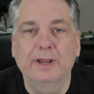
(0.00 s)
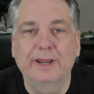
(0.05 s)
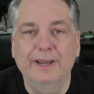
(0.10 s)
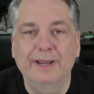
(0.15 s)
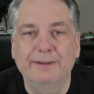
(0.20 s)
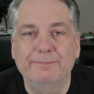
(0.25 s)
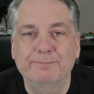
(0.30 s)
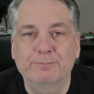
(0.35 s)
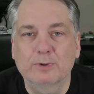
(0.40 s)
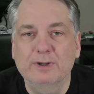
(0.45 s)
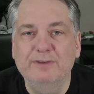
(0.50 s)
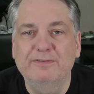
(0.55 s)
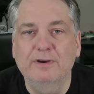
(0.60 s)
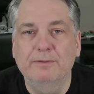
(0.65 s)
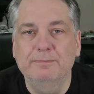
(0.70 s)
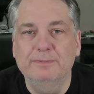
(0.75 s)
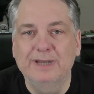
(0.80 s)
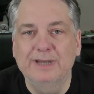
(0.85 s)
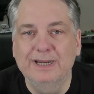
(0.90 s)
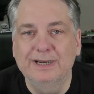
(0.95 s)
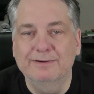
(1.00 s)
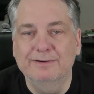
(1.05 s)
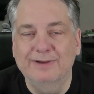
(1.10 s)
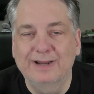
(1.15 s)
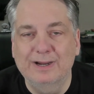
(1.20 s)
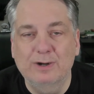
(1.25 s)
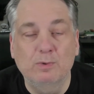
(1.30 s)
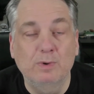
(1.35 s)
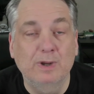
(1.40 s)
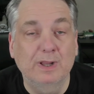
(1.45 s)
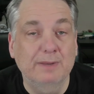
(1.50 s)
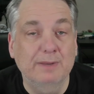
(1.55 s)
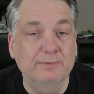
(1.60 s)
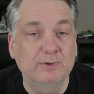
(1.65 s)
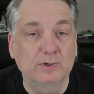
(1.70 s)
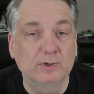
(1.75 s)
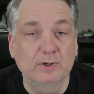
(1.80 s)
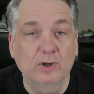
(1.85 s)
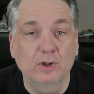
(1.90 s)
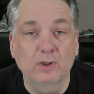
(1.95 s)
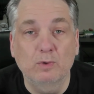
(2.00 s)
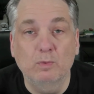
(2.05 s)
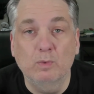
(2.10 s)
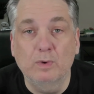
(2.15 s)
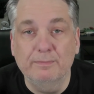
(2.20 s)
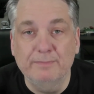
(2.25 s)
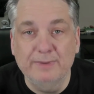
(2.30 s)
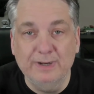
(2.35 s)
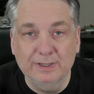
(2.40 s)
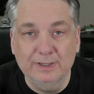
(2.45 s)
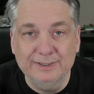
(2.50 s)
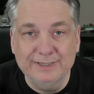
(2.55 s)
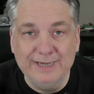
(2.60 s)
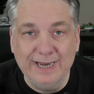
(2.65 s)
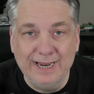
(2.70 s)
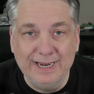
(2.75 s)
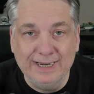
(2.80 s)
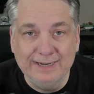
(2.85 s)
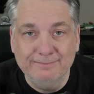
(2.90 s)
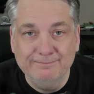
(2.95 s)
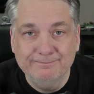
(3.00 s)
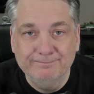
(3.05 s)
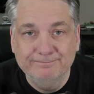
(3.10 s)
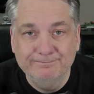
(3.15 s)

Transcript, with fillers: a brief update of how well I'm doing on the one meal a day.